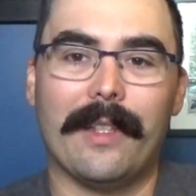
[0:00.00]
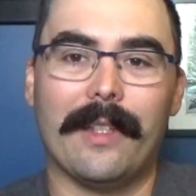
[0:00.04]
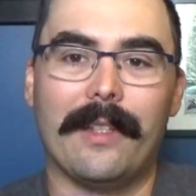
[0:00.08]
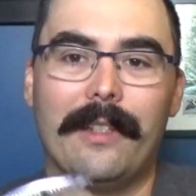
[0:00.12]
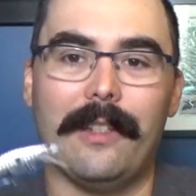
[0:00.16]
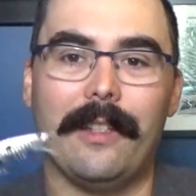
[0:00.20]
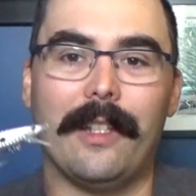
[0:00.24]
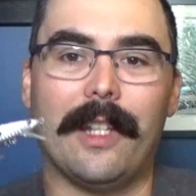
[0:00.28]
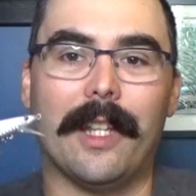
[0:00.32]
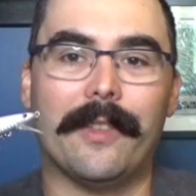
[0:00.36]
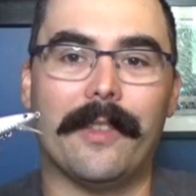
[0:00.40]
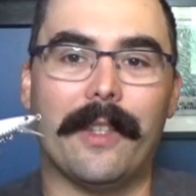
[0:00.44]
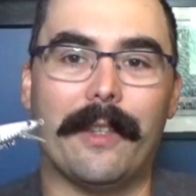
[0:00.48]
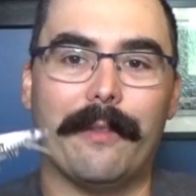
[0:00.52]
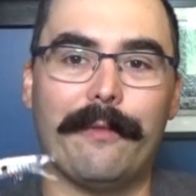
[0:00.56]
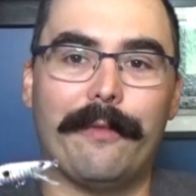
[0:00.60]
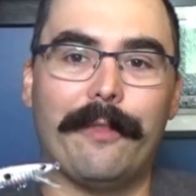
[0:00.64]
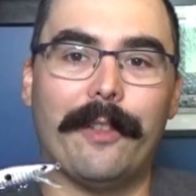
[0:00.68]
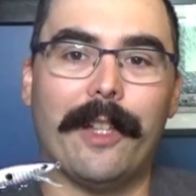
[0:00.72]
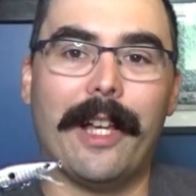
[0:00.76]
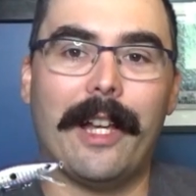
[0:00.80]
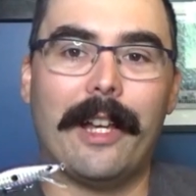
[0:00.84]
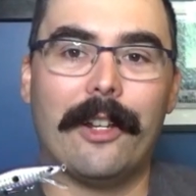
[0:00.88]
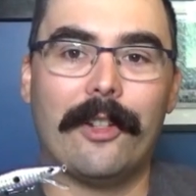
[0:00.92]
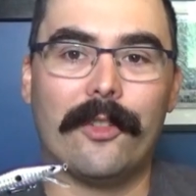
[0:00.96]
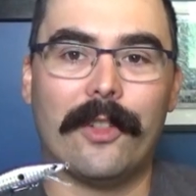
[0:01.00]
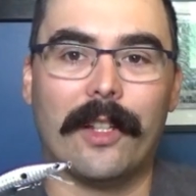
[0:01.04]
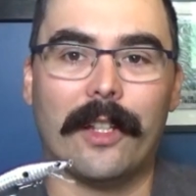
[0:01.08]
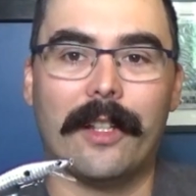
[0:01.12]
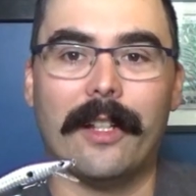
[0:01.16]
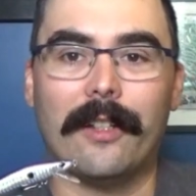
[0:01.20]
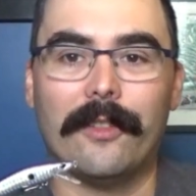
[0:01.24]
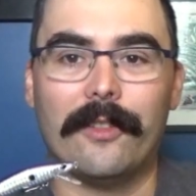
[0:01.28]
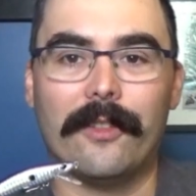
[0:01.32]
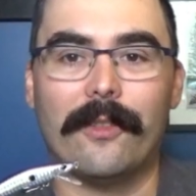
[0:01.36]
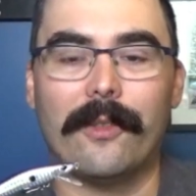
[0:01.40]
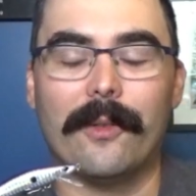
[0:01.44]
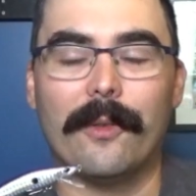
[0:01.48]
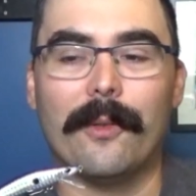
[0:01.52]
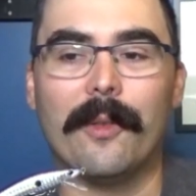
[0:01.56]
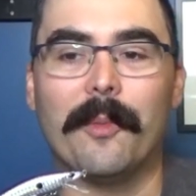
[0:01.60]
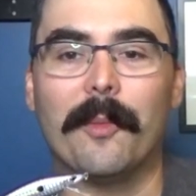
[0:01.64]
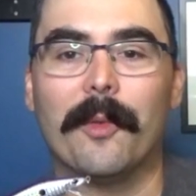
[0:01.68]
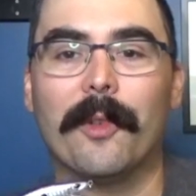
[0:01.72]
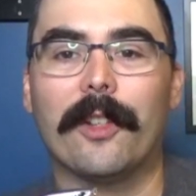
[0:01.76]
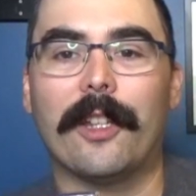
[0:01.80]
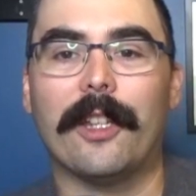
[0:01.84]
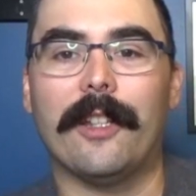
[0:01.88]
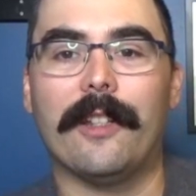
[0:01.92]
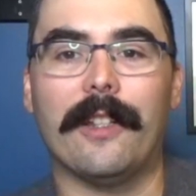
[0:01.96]
You get that flash that cuts through the
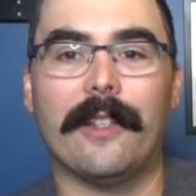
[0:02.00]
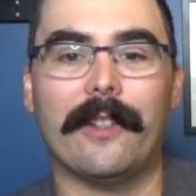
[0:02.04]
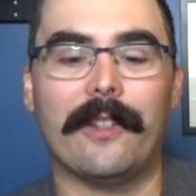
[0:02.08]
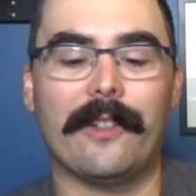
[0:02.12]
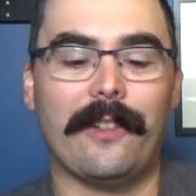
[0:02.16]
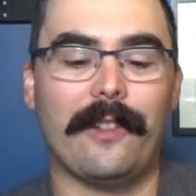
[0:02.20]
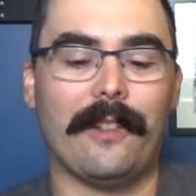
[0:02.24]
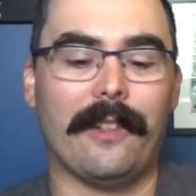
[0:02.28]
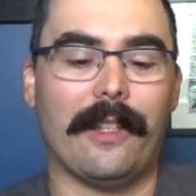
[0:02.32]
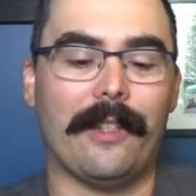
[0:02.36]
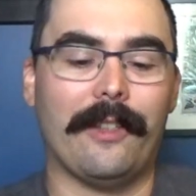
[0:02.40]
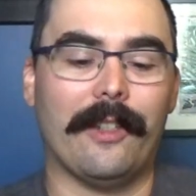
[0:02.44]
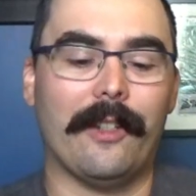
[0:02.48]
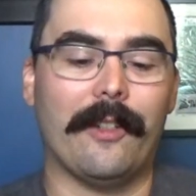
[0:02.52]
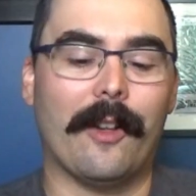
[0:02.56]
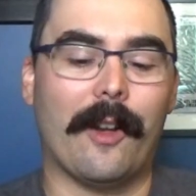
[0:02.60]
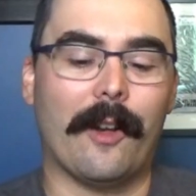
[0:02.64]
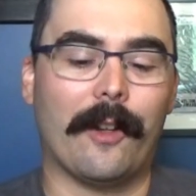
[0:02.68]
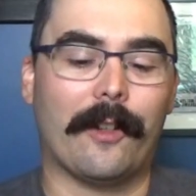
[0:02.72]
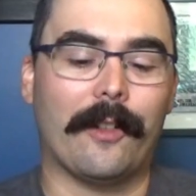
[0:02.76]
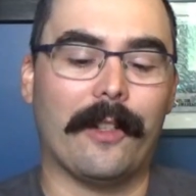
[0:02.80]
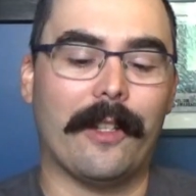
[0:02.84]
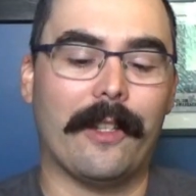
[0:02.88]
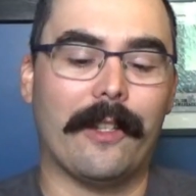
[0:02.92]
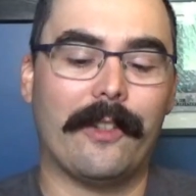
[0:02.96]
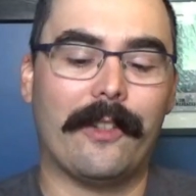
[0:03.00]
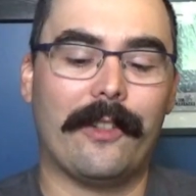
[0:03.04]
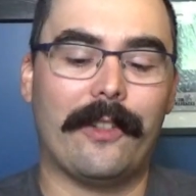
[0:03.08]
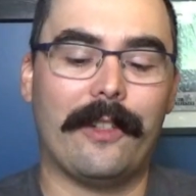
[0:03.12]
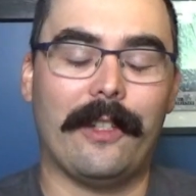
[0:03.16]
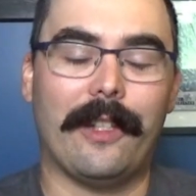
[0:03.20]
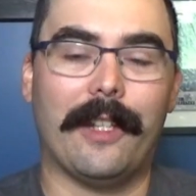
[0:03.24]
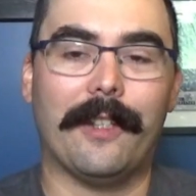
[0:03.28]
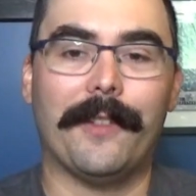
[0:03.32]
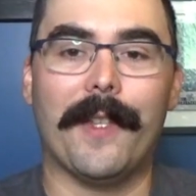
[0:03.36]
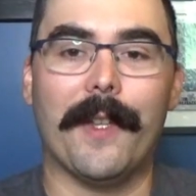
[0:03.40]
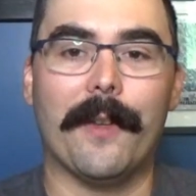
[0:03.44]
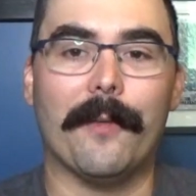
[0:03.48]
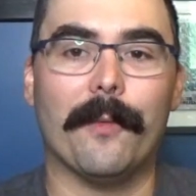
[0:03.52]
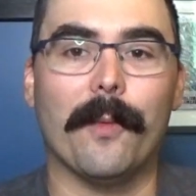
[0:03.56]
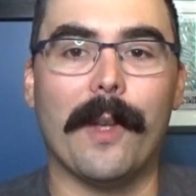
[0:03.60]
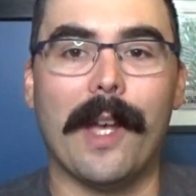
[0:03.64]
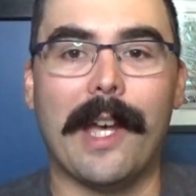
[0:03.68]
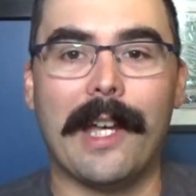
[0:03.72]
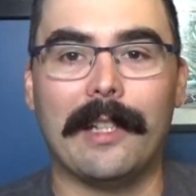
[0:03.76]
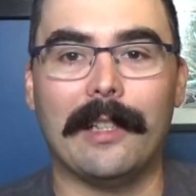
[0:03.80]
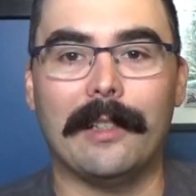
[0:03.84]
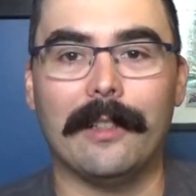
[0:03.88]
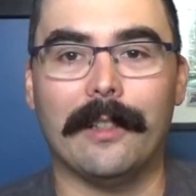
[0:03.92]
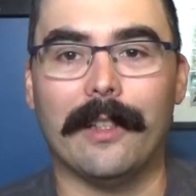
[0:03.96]
murkiness and the darkness. You get that
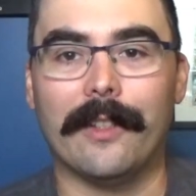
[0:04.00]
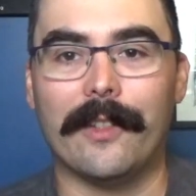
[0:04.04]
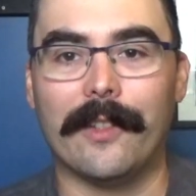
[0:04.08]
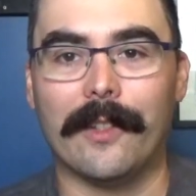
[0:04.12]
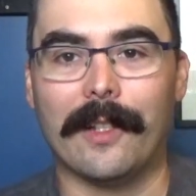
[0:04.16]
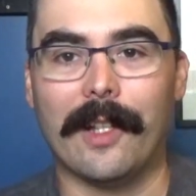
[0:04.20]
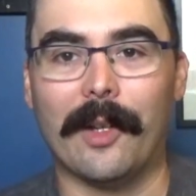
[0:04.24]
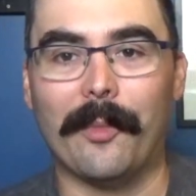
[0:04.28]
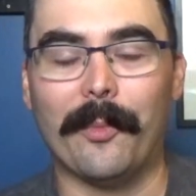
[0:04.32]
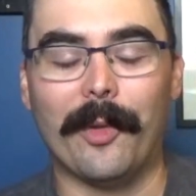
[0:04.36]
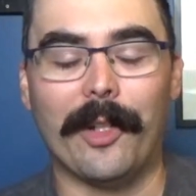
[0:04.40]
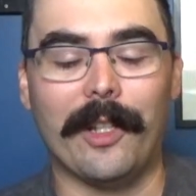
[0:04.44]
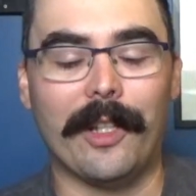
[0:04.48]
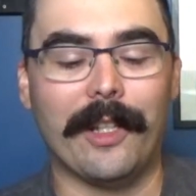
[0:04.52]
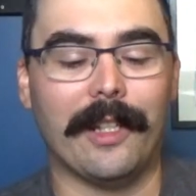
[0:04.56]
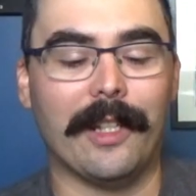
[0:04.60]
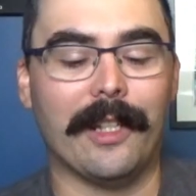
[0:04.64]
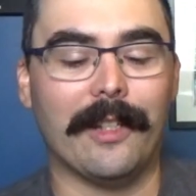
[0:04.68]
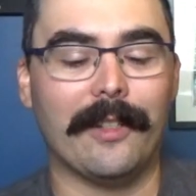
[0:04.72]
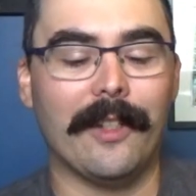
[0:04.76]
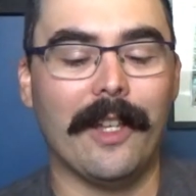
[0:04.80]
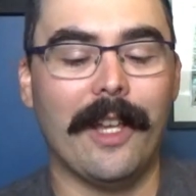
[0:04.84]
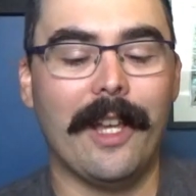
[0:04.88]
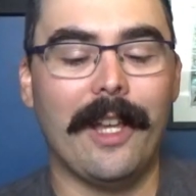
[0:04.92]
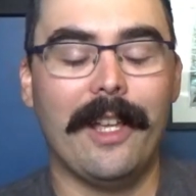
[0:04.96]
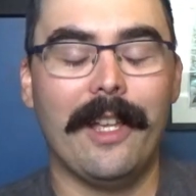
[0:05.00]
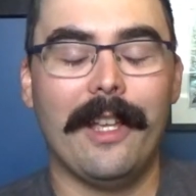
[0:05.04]
rattle that's accompanying it.